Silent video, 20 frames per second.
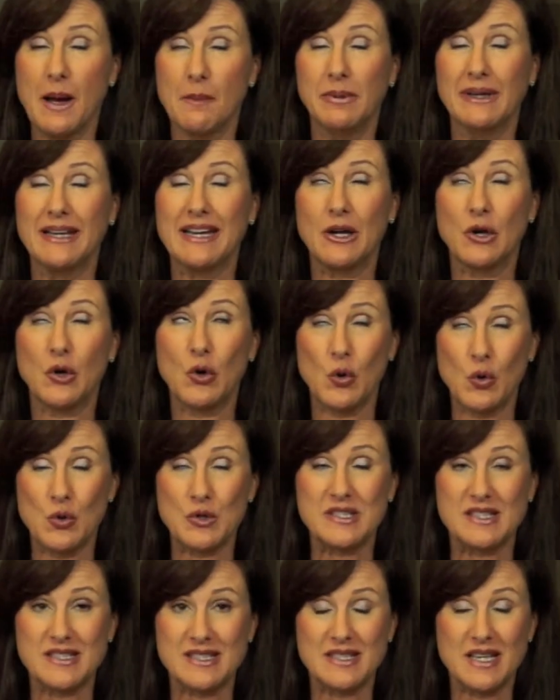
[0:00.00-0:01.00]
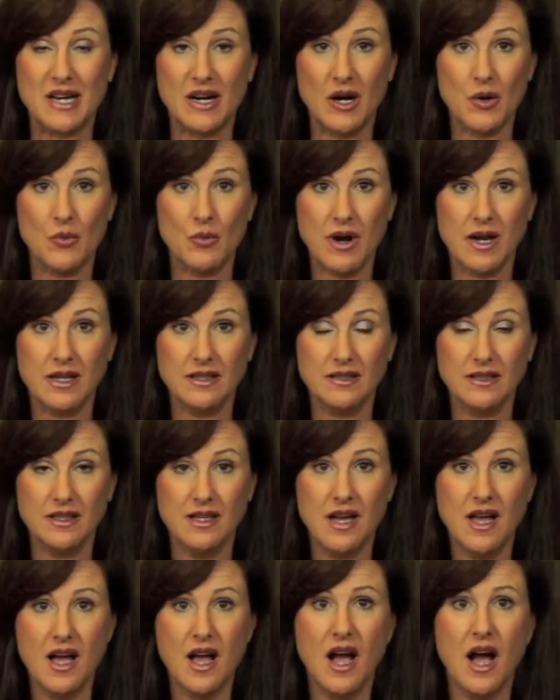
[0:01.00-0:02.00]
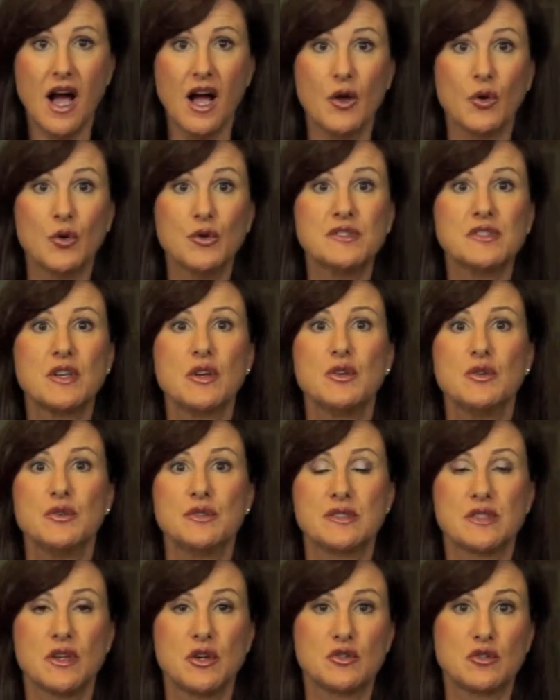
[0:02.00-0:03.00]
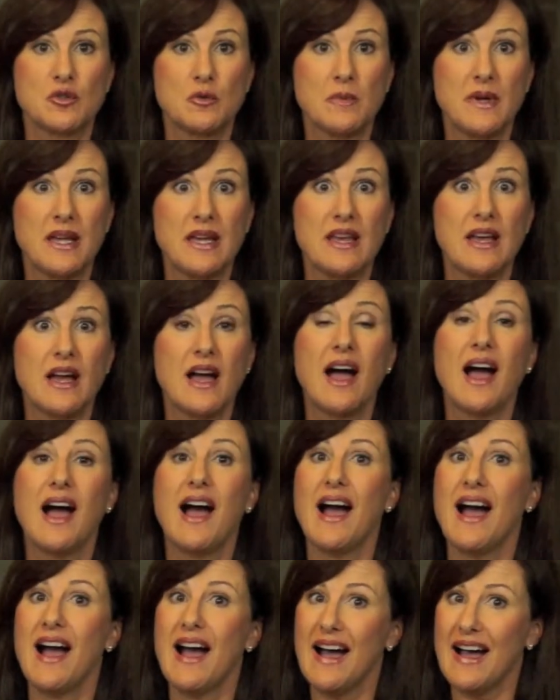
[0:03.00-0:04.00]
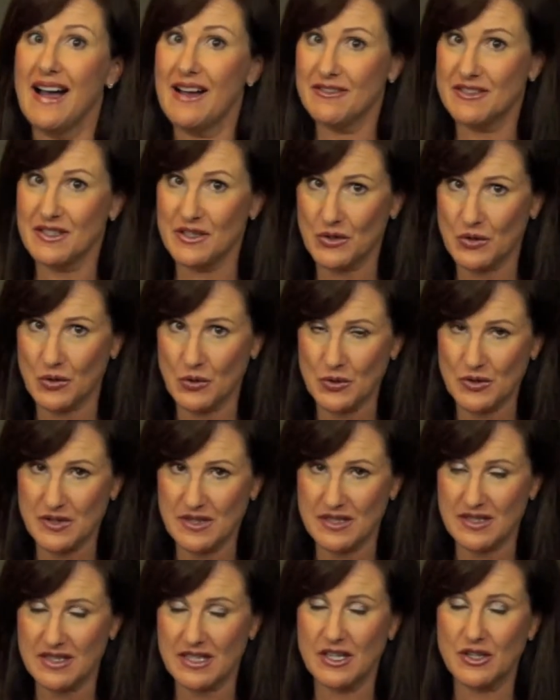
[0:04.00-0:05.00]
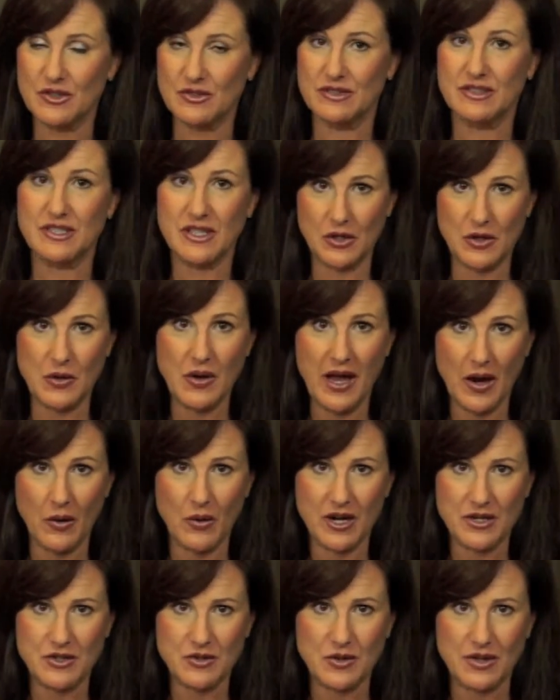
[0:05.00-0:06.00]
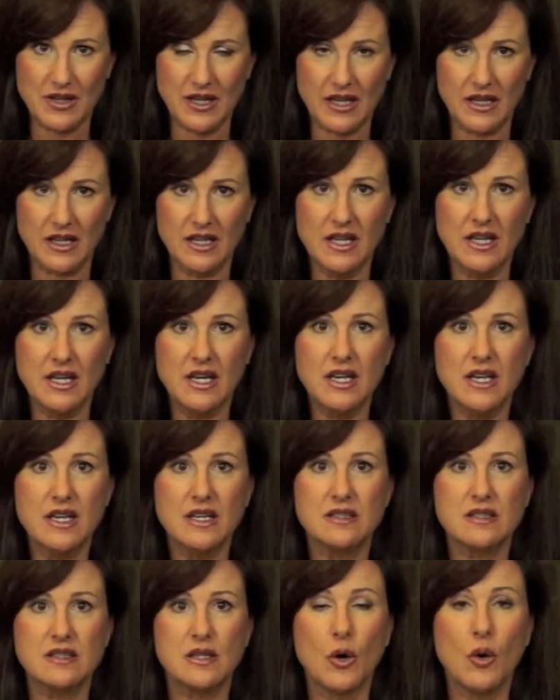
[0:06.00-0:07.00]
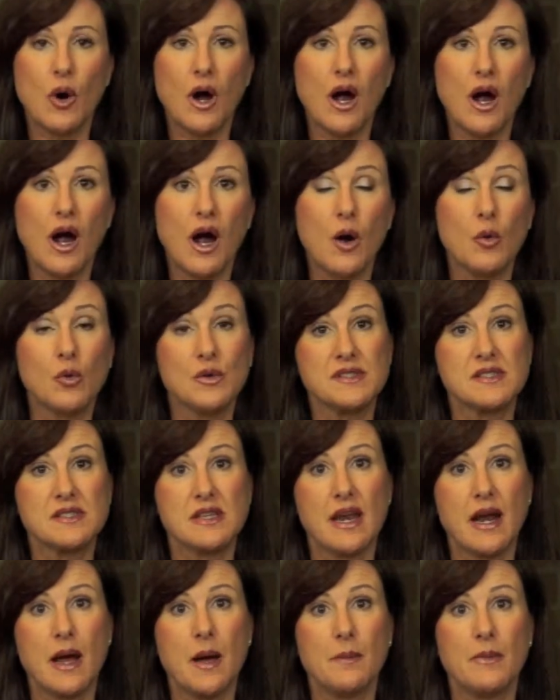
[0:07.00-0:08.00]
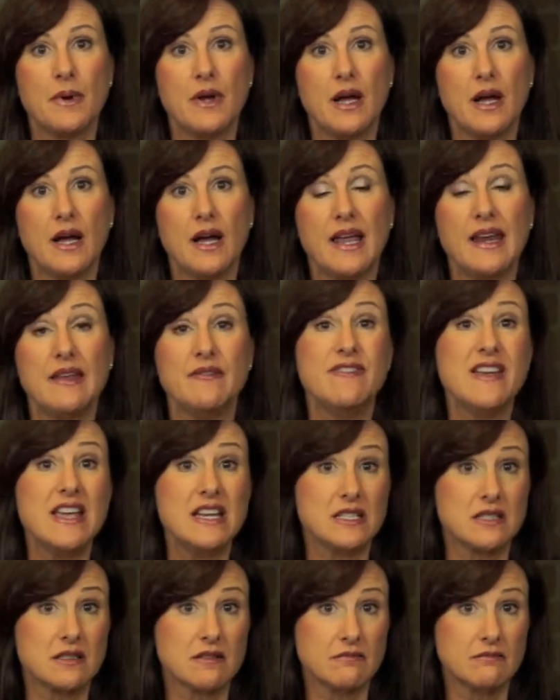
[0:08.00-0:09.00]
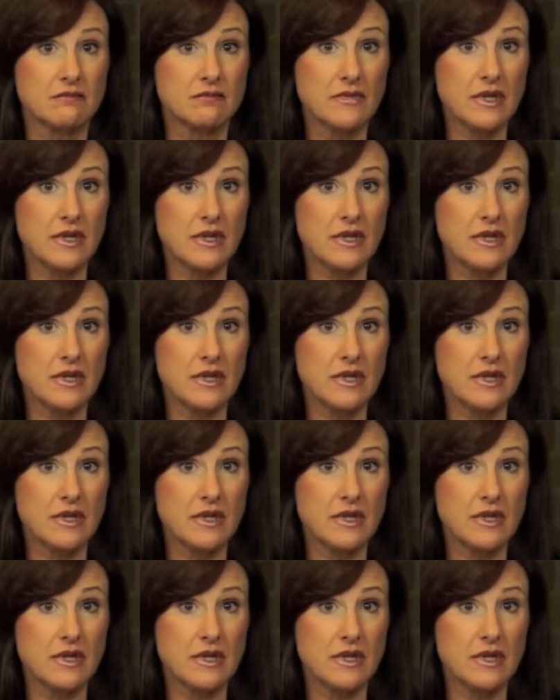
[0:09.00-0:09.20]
public courses that I run. I also use social media after the courses, and I'll tell you how I do that. So I will set up an event